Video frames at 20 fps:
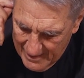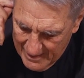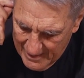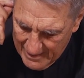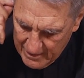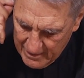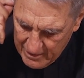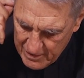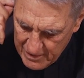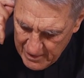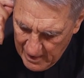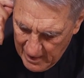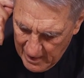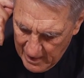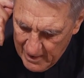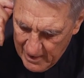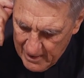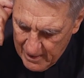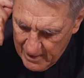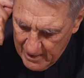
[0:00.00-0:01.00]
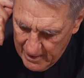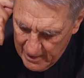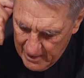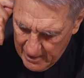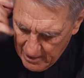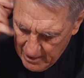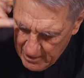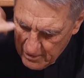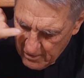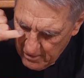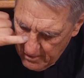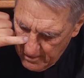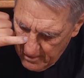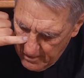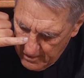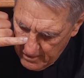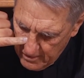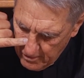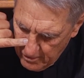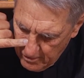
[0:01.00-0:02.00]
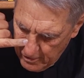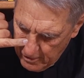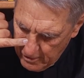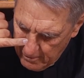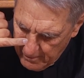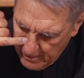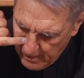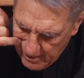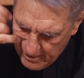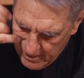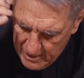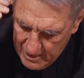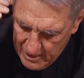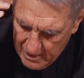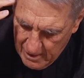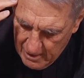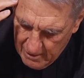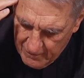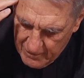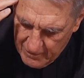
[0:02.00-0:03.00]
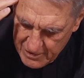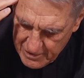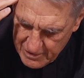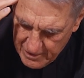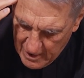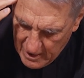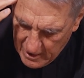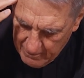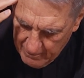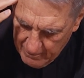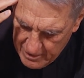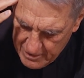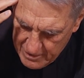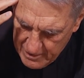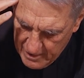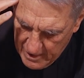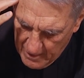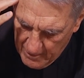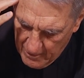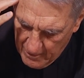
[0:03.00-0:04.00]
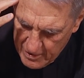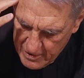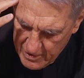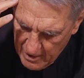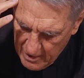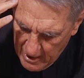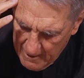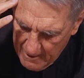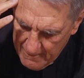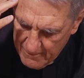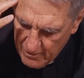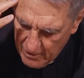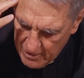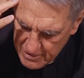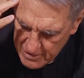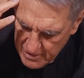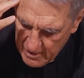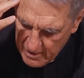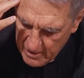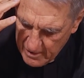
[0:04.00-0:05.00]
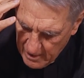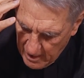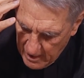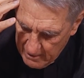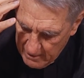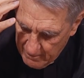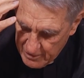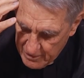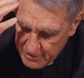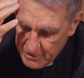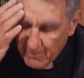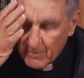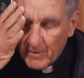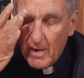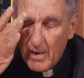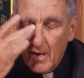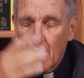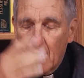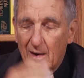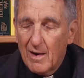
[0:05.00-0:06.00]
It does not enter into the humility of the sacraments and their time-transcending dynamism.